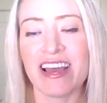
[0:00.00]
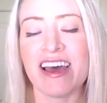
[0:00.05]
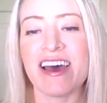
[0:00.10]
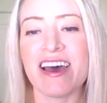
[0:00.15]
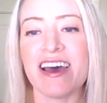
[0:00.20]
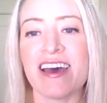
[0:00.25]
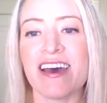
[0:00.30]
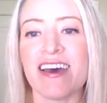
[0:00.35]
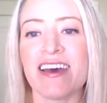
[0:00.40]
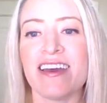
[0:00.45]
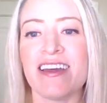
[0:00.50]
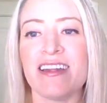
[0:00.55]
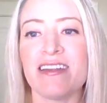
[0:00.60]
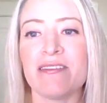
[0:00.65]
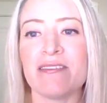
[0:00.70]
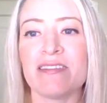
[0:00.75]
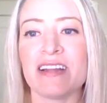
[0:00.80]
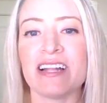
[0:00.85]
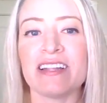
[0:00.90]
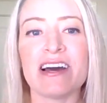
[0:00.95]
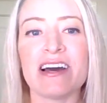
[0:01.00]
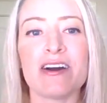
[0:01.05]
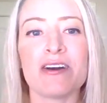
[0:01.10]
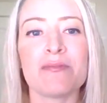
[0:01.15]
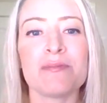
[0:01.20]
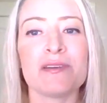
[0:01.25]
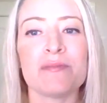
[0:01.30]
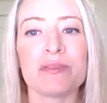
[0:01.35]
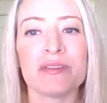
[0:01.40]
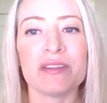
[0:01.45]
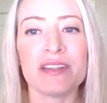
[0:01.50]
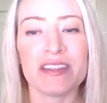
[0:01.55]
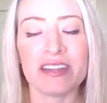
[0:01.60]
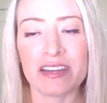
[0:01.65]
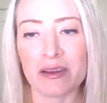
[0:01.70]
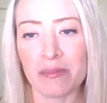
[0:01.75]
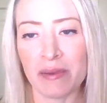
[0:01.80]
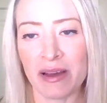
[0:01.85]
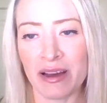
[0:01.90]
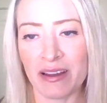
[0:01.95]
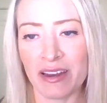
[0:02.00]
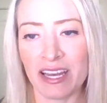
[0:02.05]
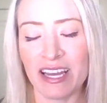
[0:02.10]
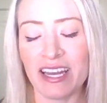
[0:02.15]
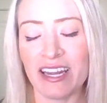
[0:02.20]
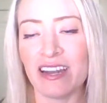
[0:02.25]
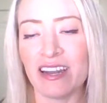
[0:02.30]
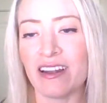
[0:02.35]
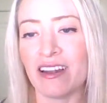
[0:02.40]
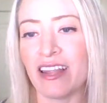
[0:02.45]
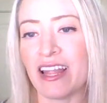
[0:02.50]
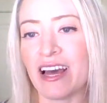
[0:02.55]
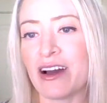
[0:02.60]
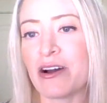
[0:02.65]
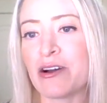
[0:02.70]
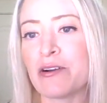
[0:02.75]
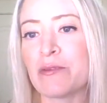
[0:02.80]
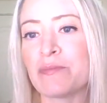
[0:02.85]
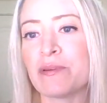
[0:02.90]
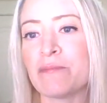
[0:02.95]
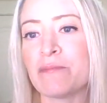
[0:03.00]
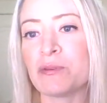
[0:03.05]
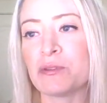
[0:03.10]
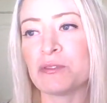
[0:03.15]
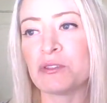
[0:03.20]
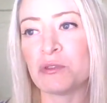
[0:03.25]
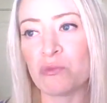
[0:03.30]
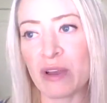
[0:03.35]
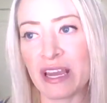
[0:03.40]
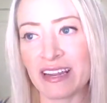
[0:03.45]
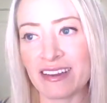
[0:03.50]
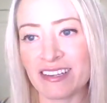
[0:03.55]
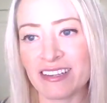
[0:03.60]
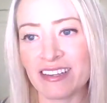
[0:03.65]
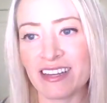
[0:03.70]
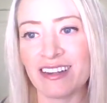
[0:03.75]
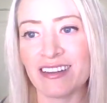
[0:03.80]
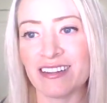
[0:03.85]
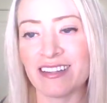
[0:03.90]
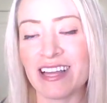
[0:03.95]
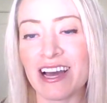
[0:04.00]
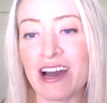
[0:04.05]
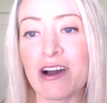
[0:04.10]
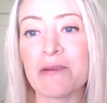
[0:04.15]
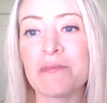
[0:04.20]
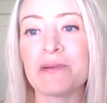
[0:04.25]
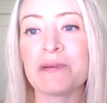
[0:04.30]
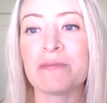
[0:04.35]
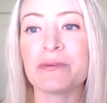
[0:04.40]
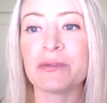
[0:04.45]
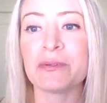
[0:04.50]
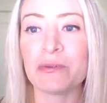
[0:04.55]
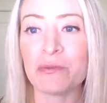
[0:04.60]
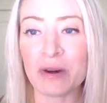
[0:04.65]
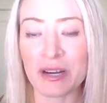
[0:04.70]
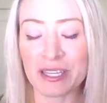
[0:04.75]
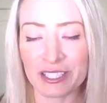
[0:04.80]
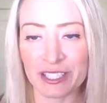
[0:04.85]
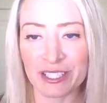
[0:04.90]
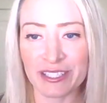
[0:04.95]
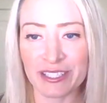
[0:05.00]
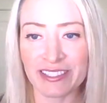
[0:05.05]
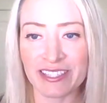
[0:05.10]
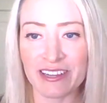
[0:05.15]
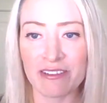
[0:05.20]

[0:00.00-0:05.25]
and allow people to think about it and allow people to wait and allow people to watch us.